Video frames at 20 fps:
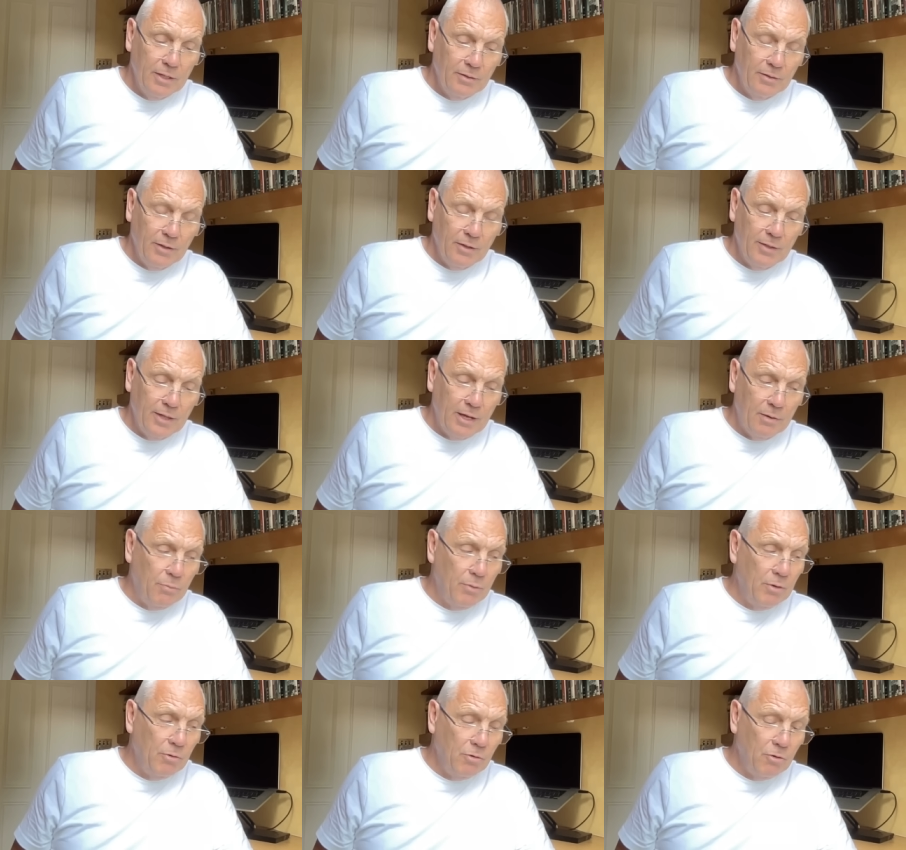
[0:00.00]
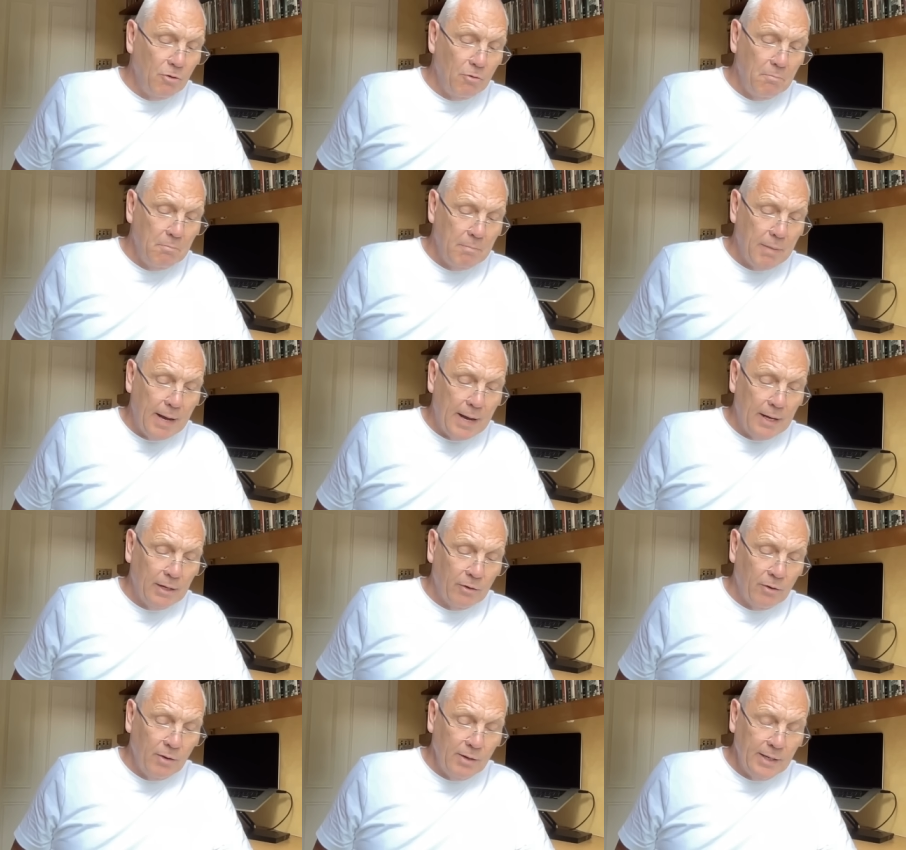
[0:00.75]
that they will come
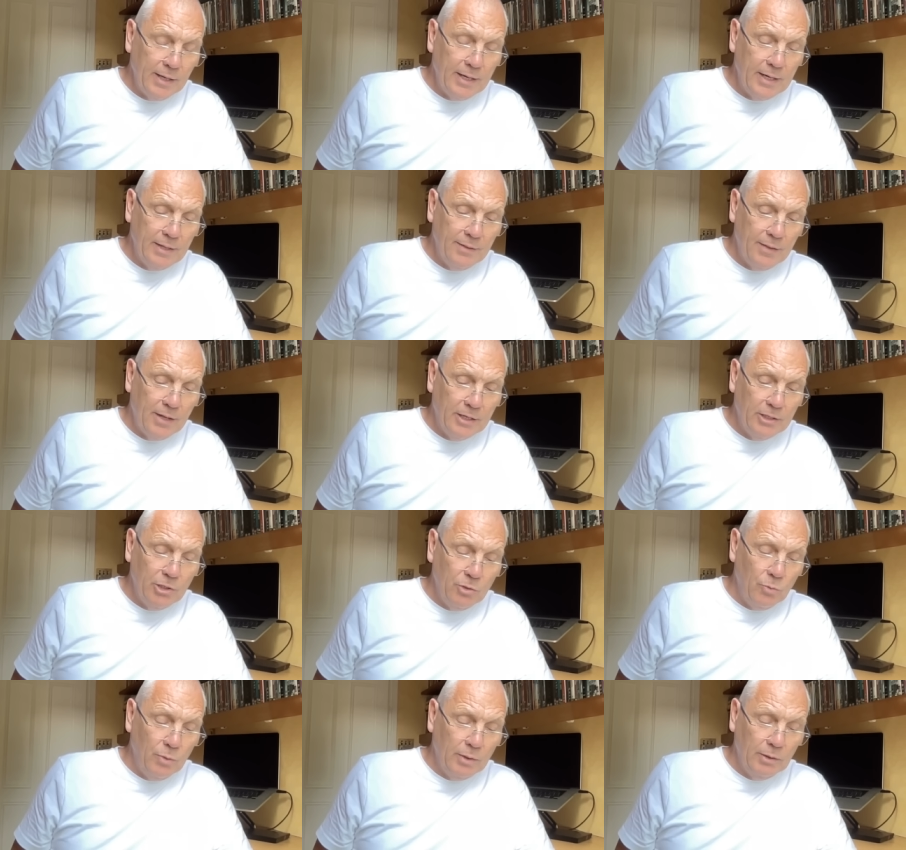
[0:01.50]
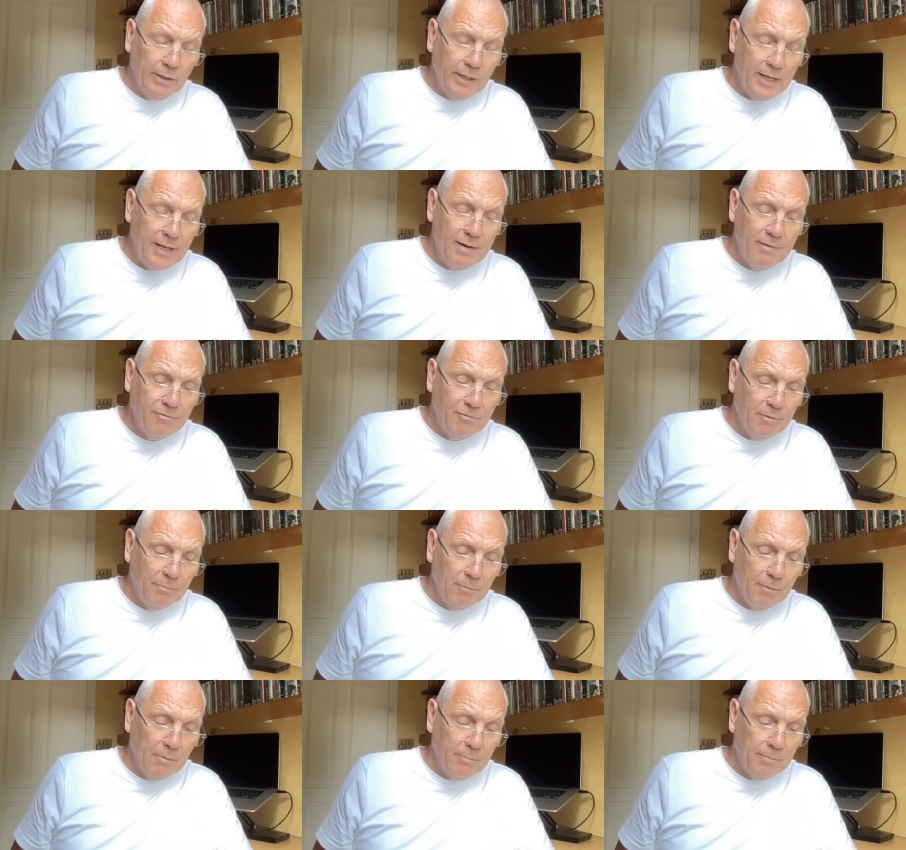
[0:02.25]
back, and I'm getting that you will hear
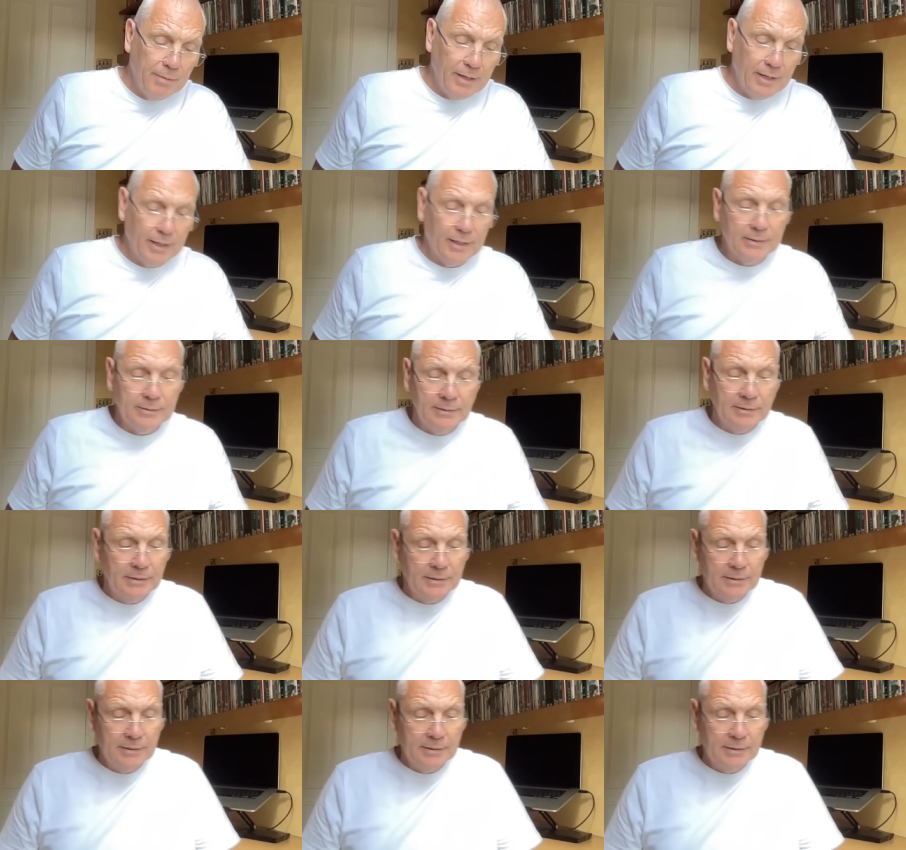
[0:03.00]
from them here.